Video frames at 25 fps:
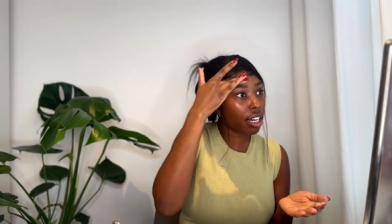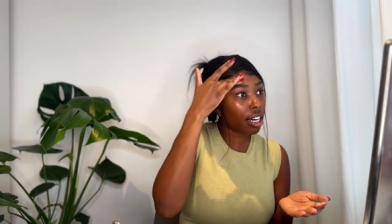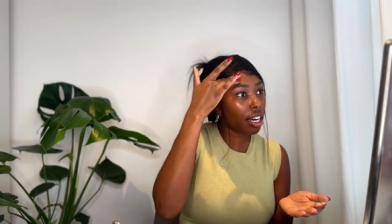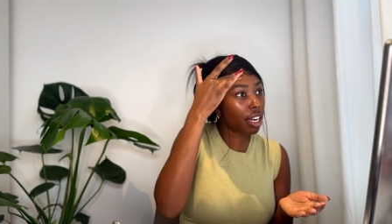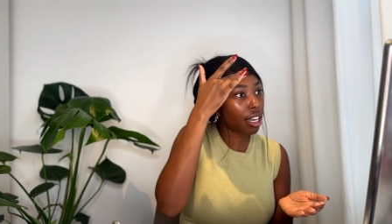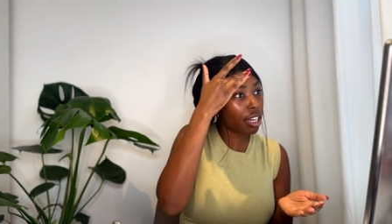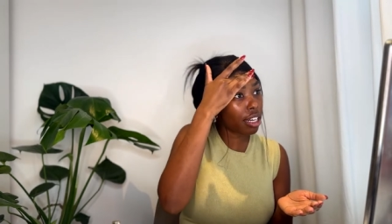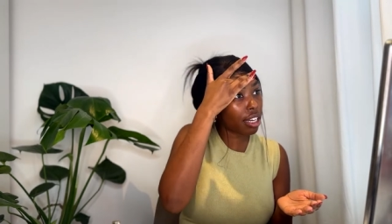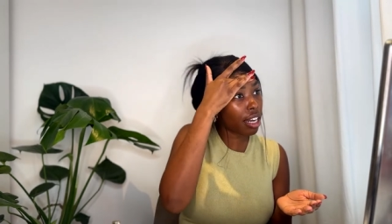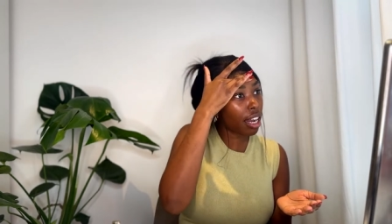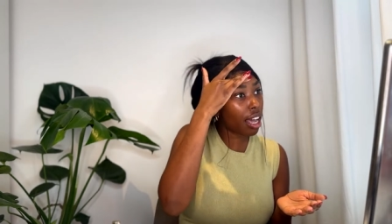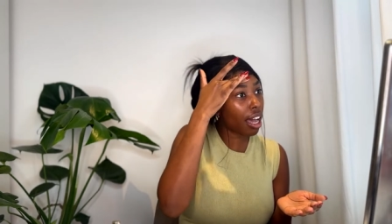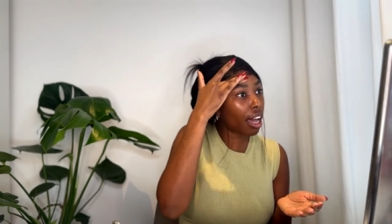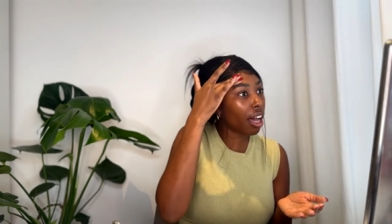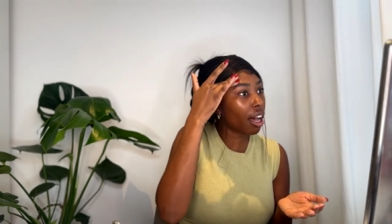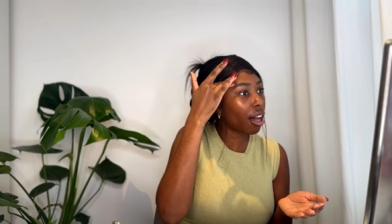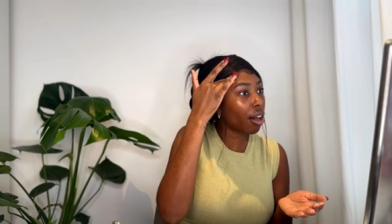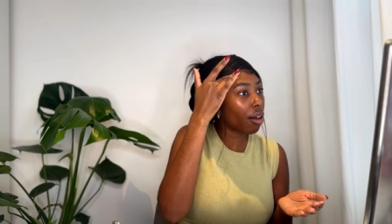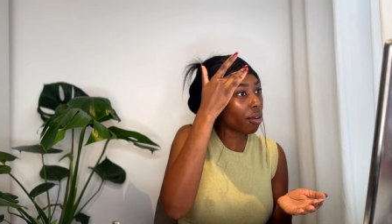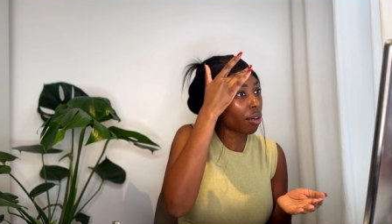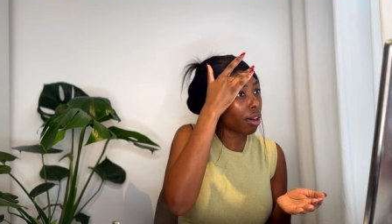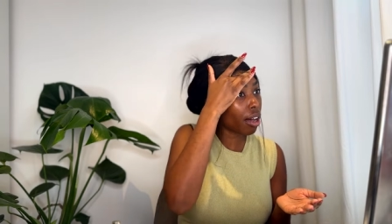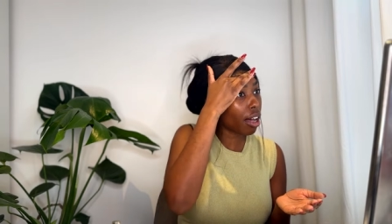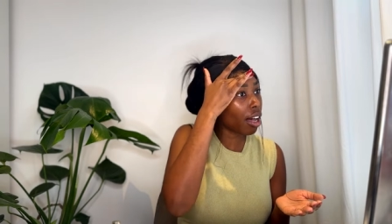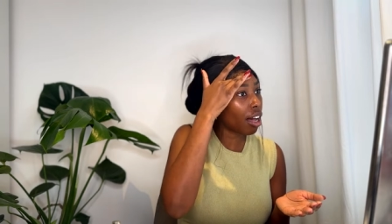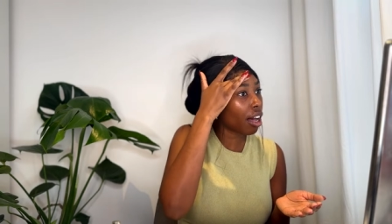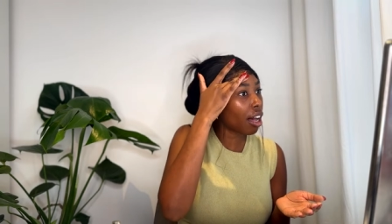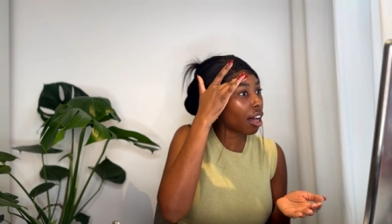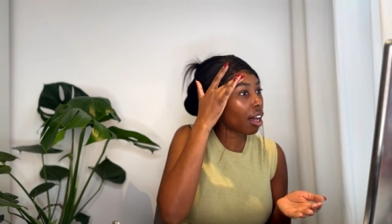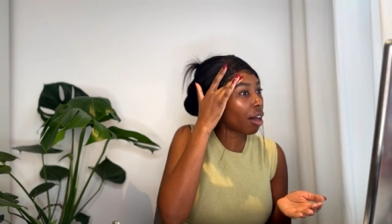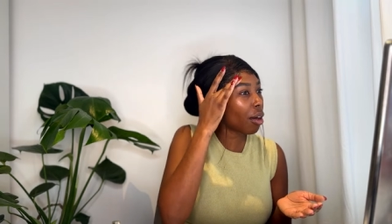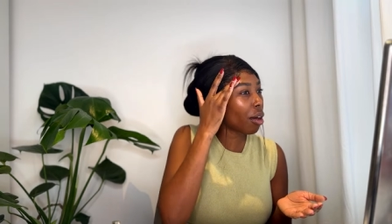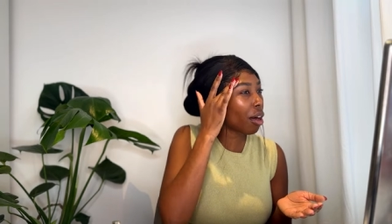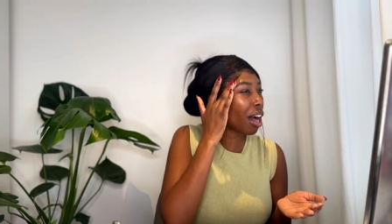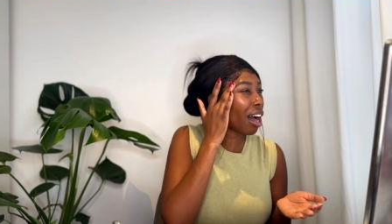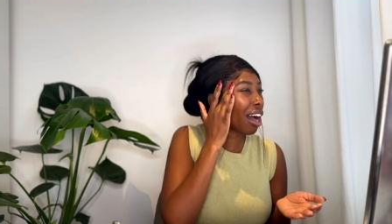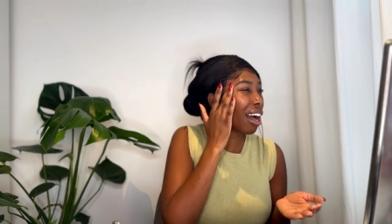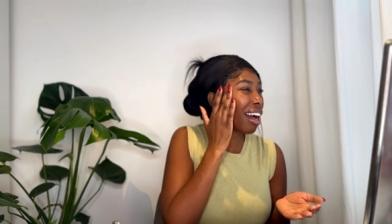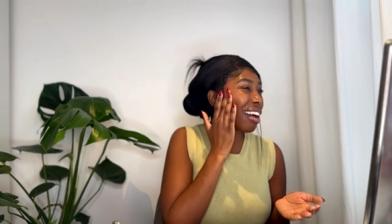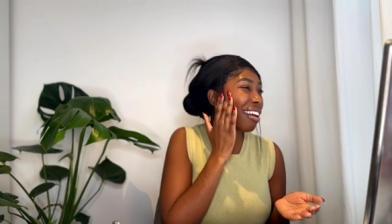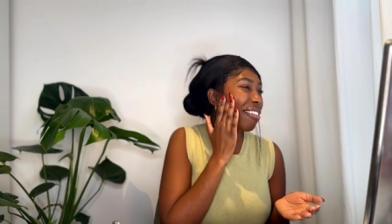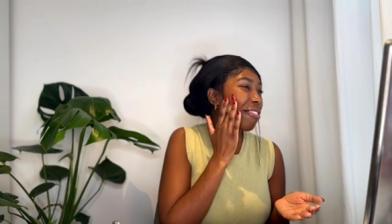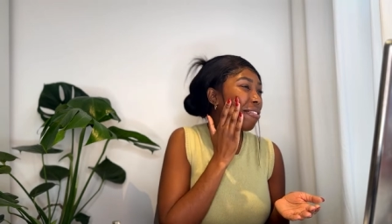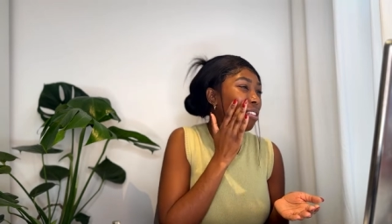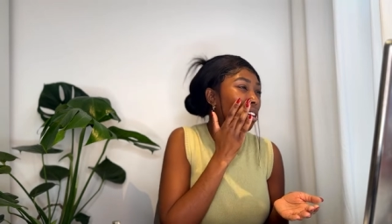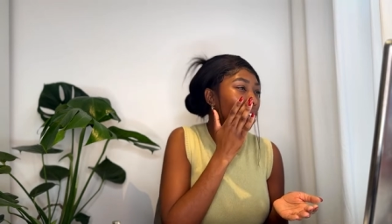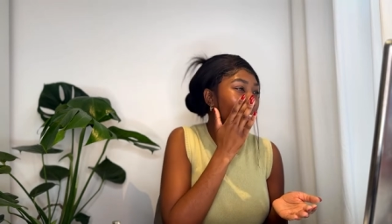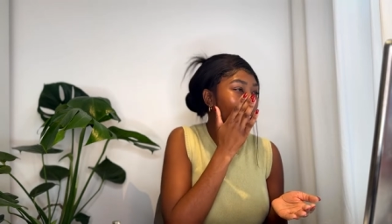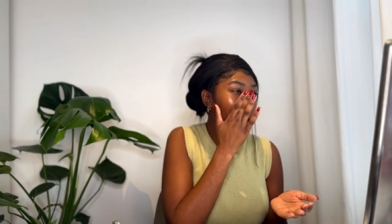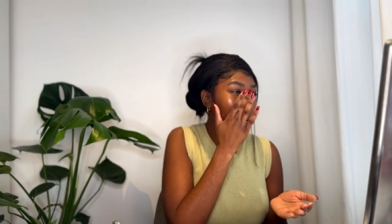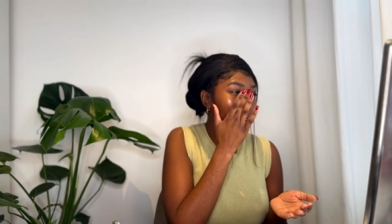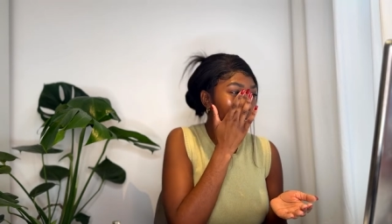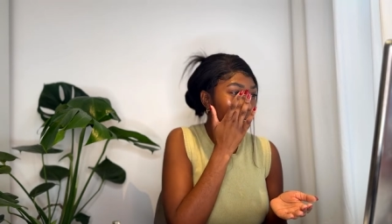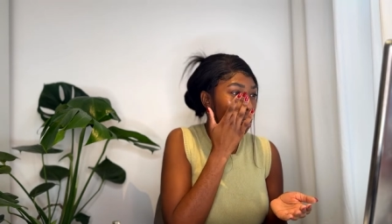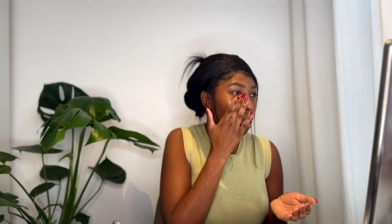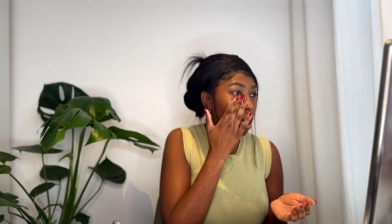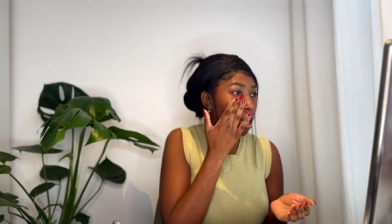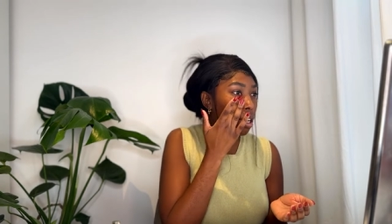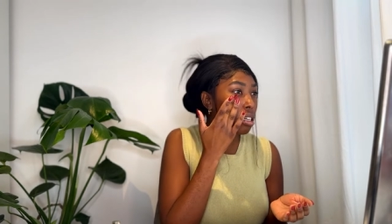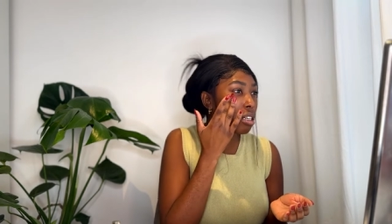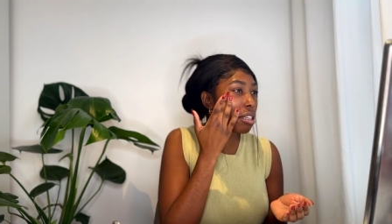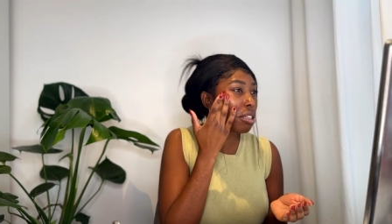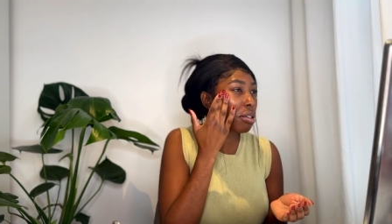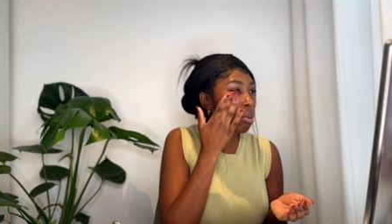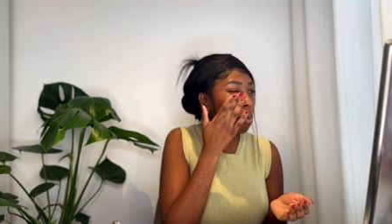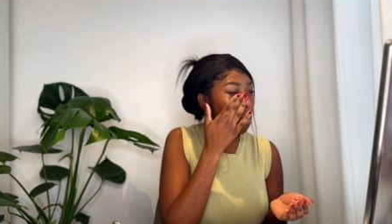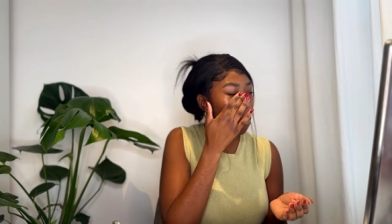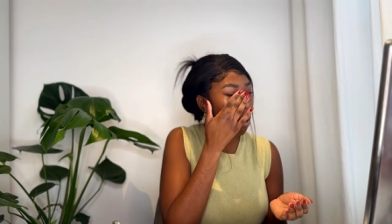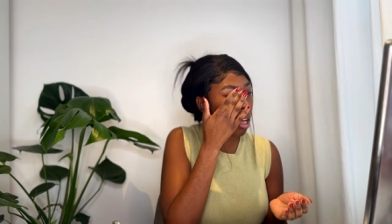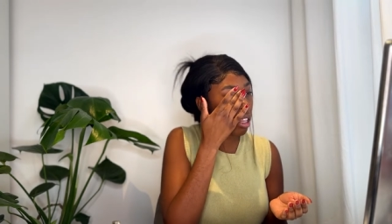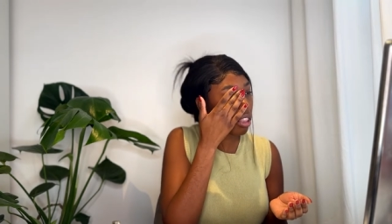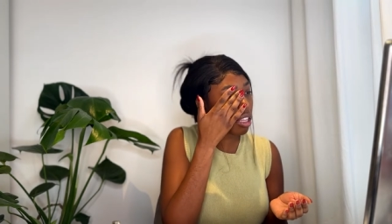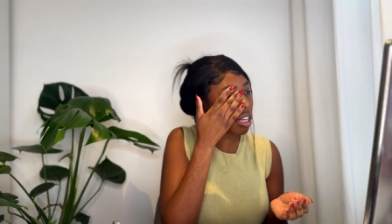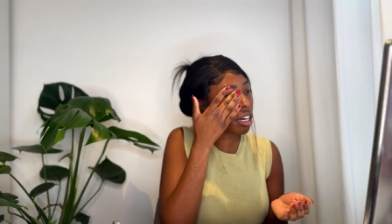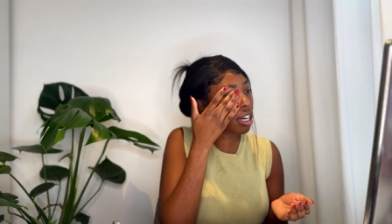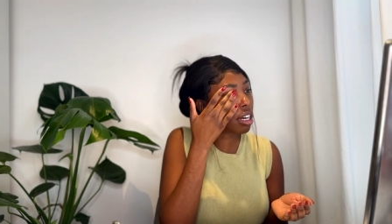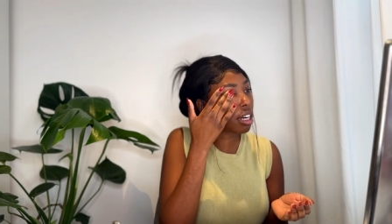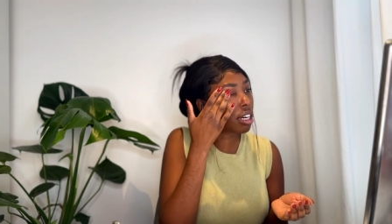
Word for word: And now I feel like London weather